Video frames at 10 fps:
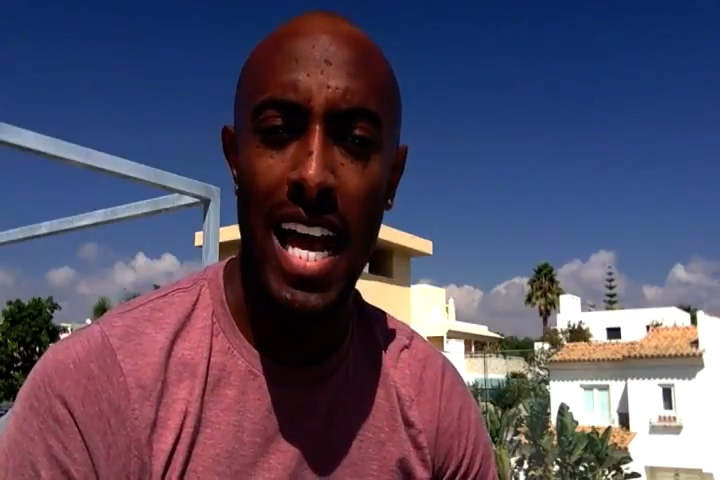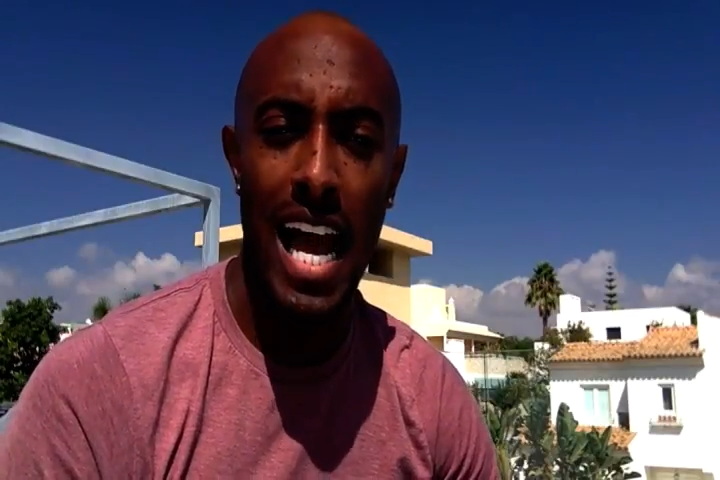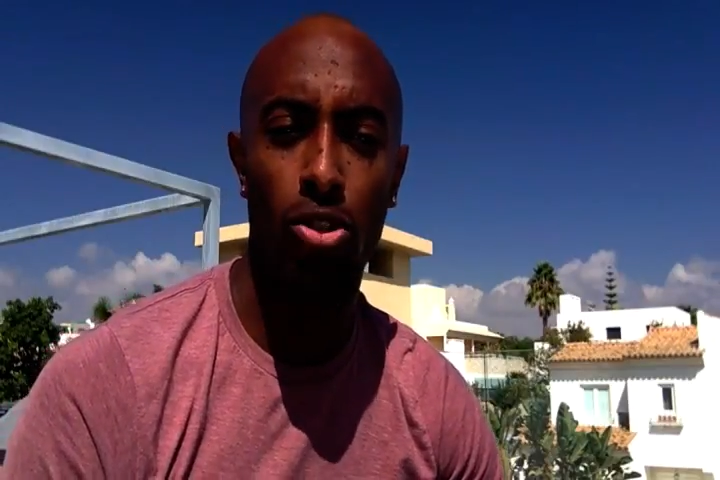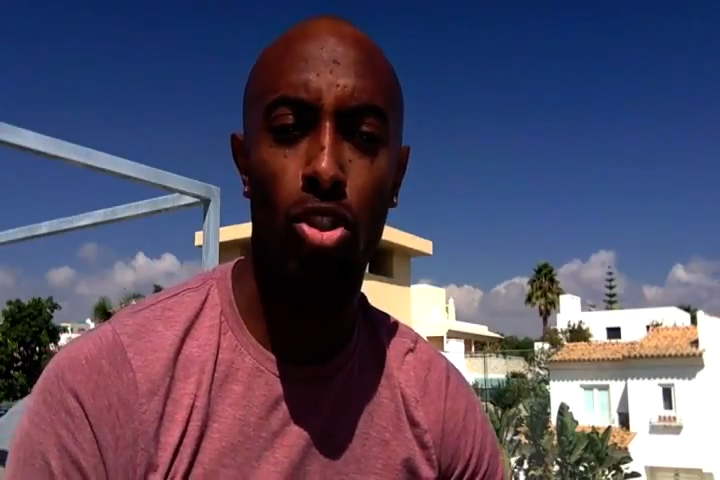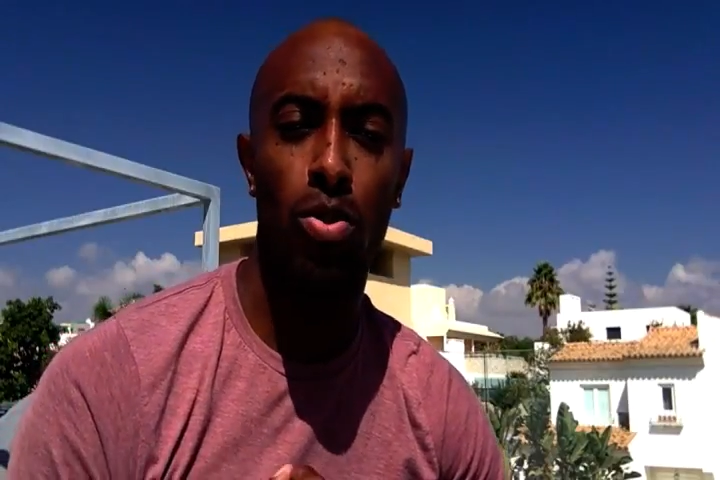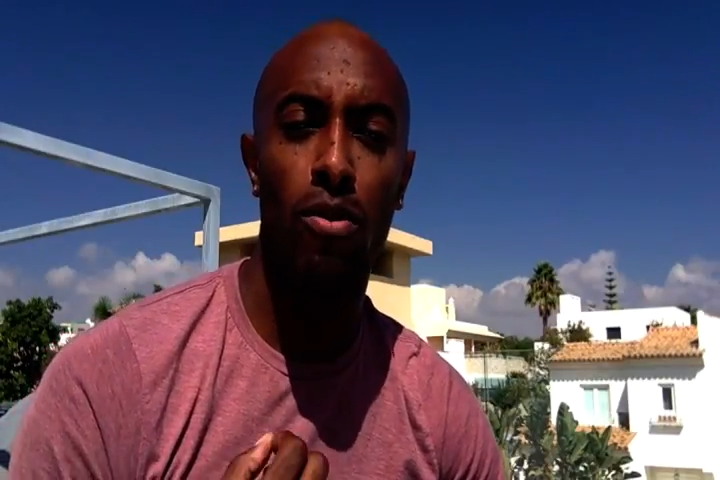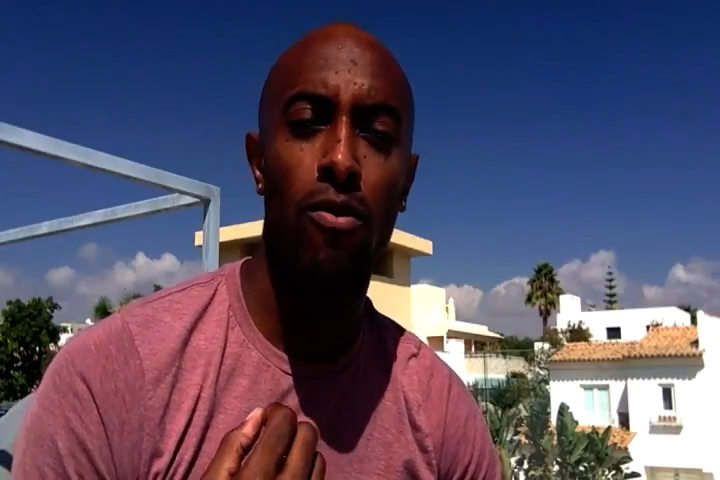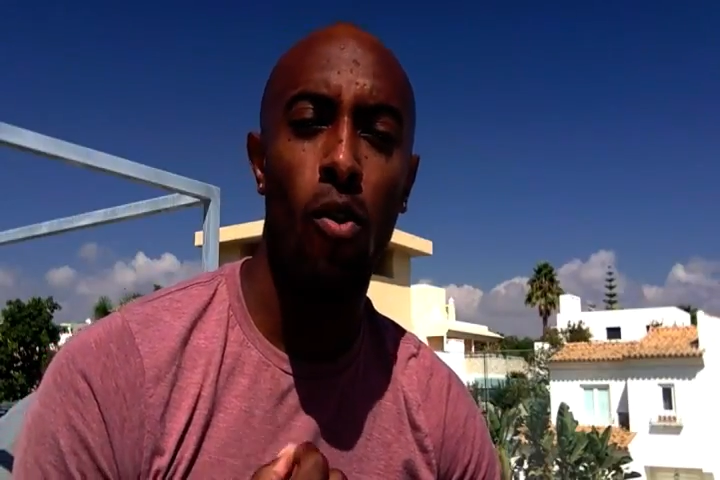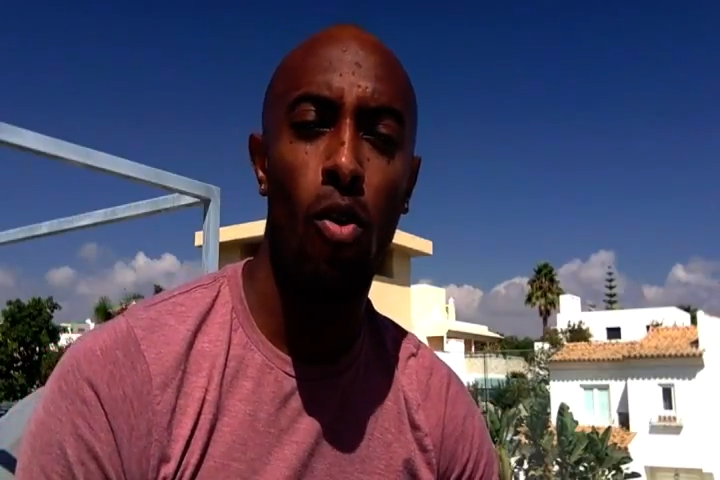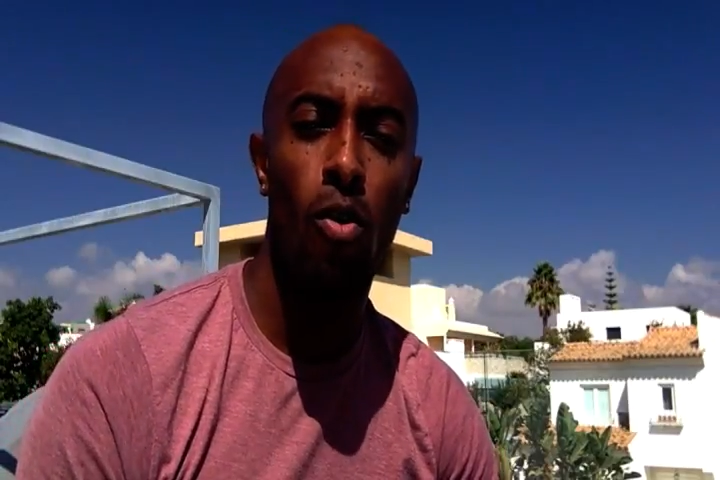how to
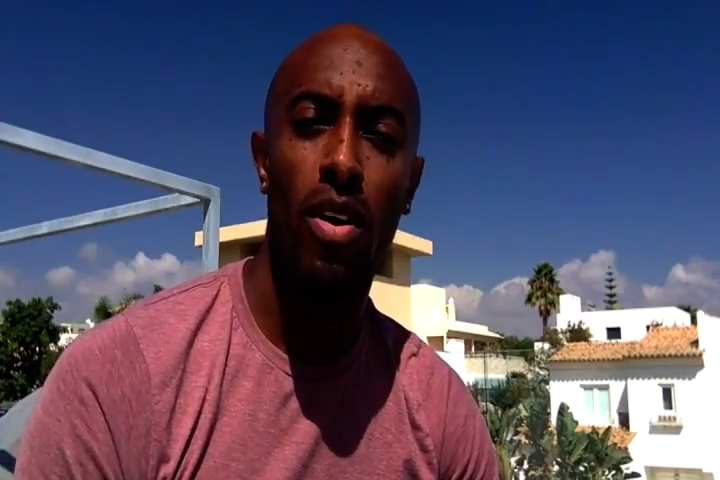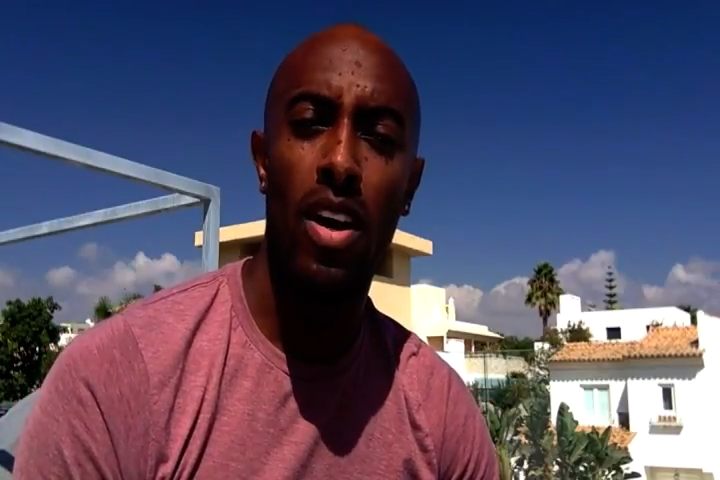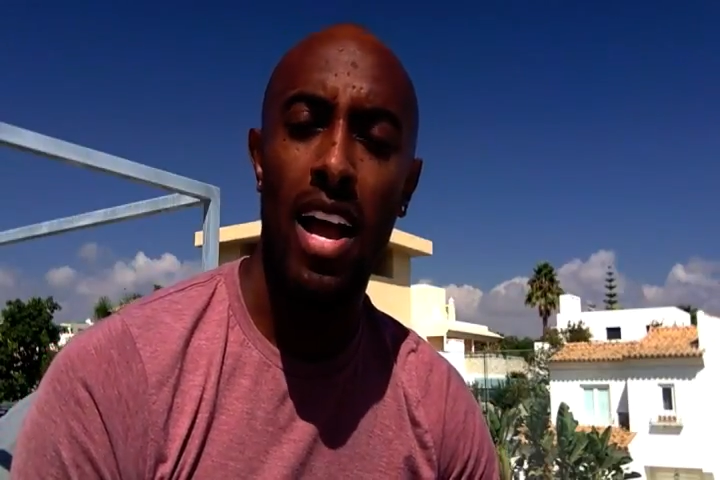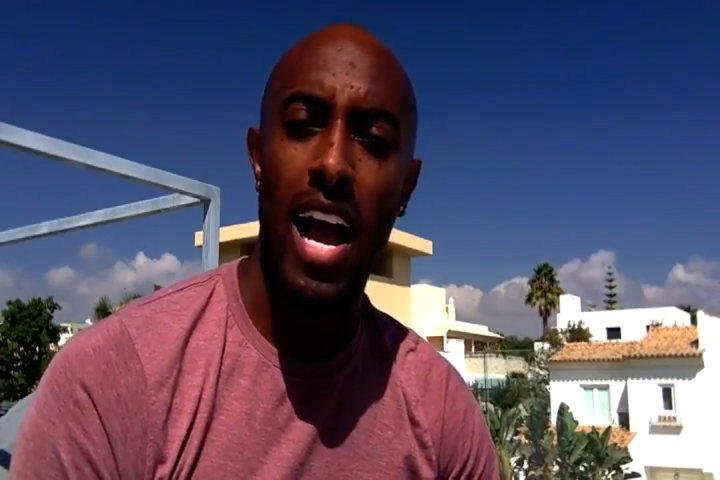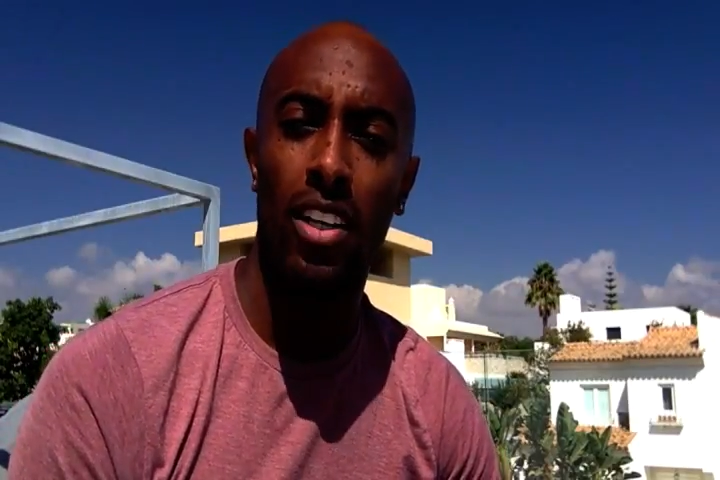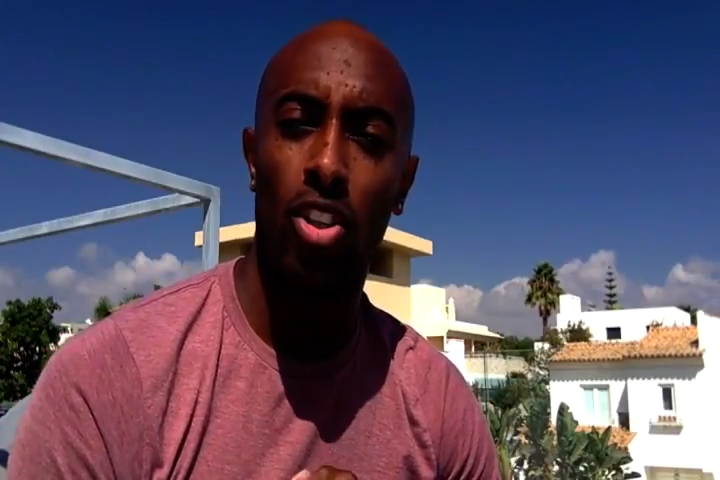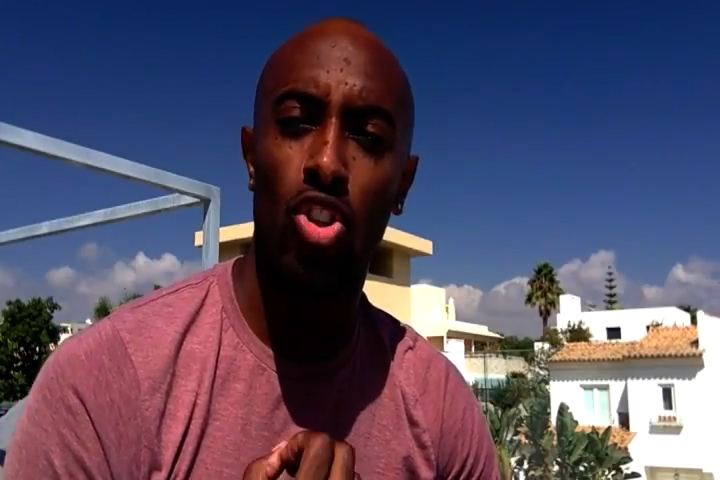perform at the